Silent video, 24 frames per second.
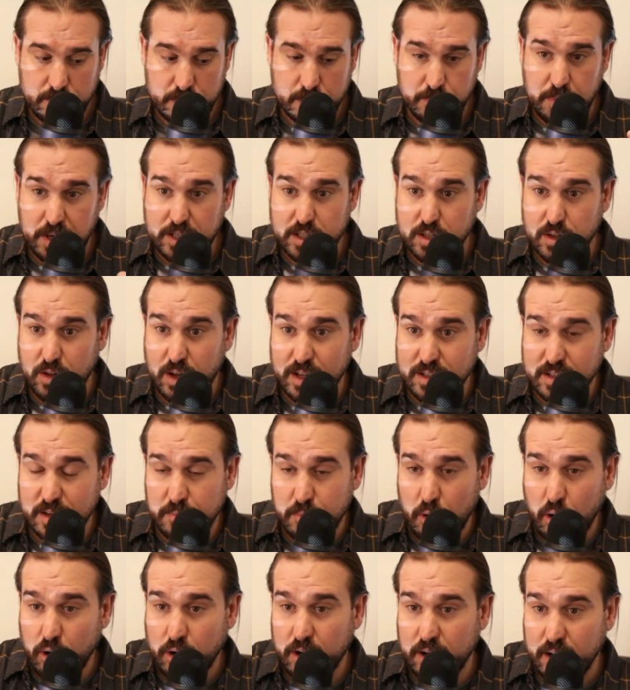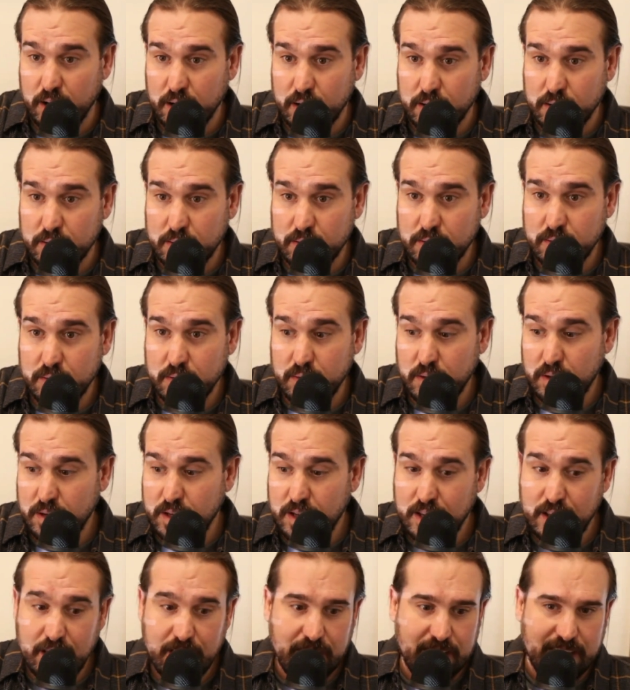specialize in marketing.
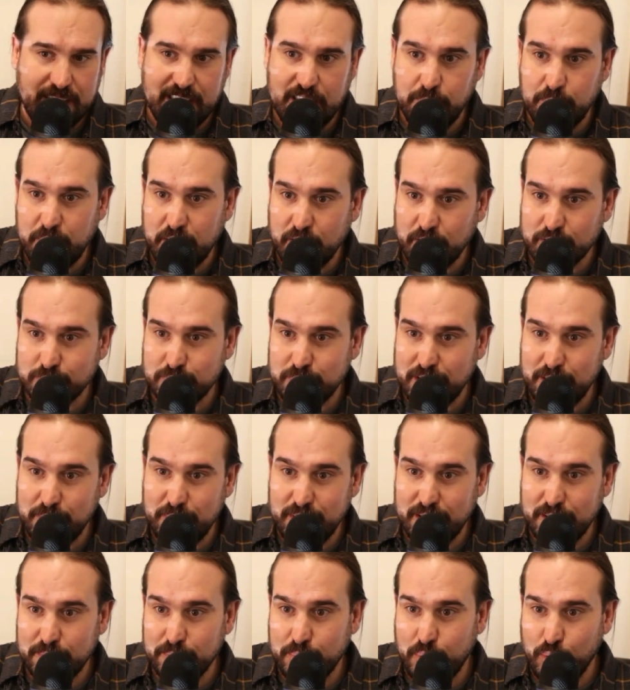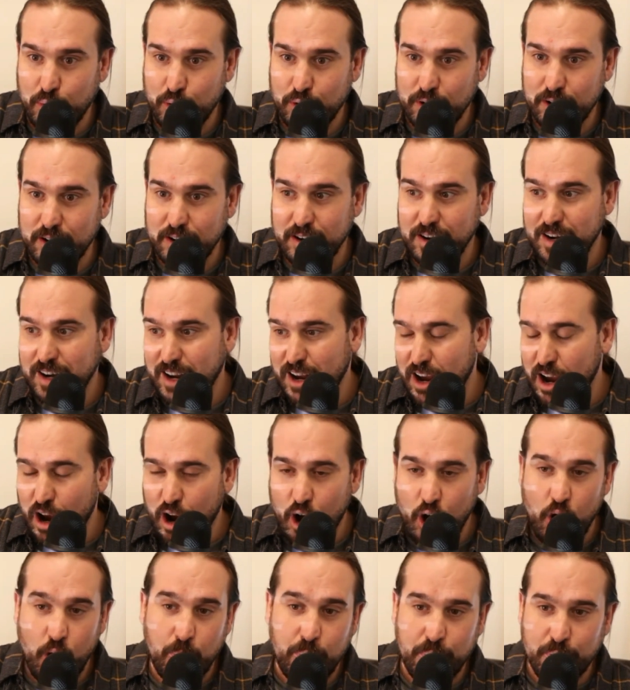Emails may be important.
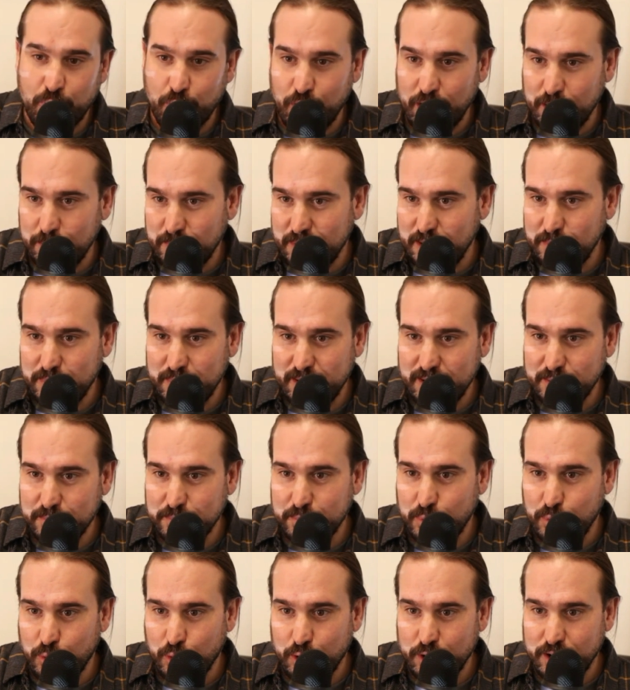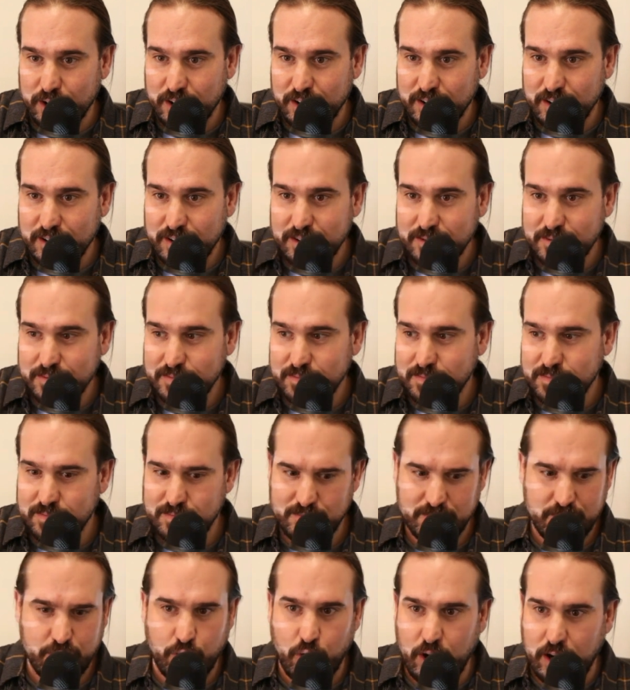Open rate may be important.
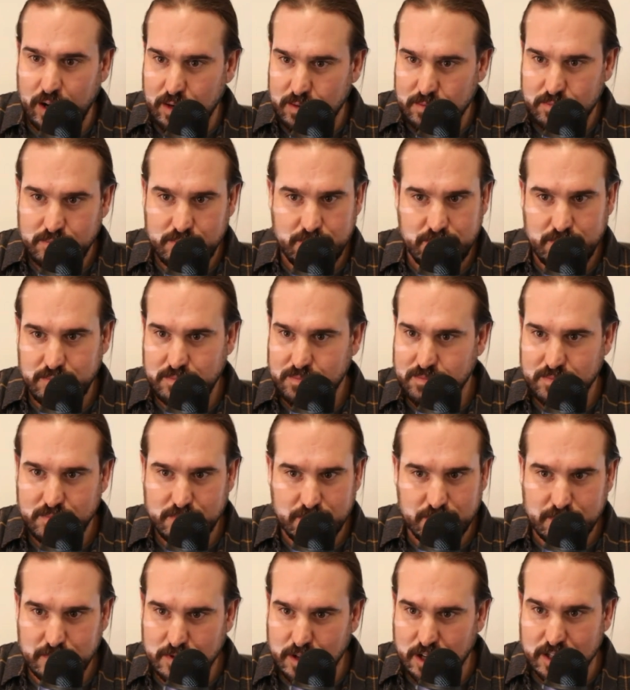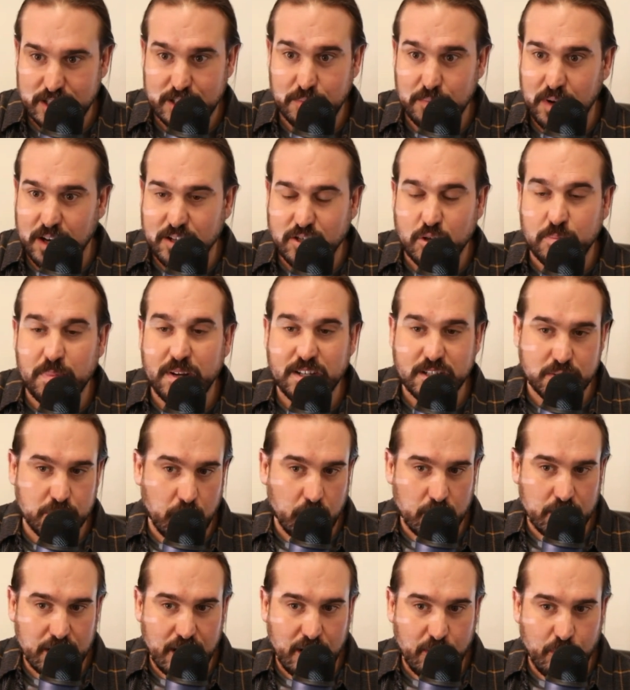Great. Customize your
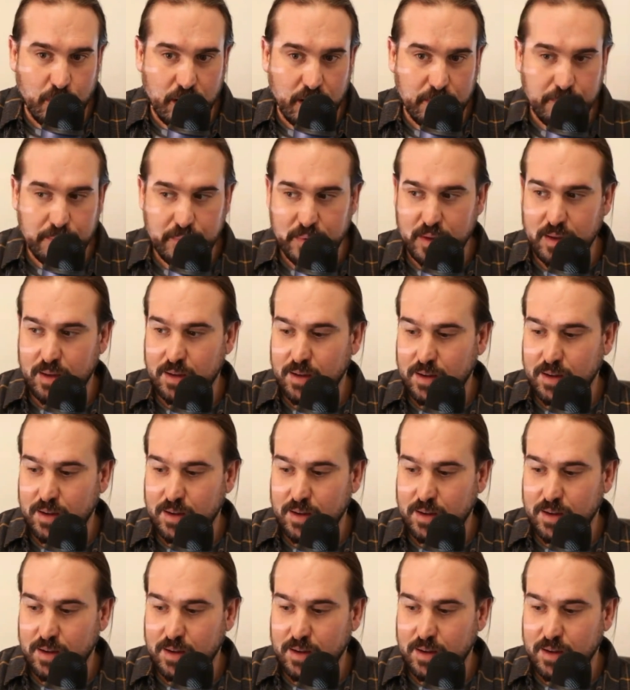benchmark that way.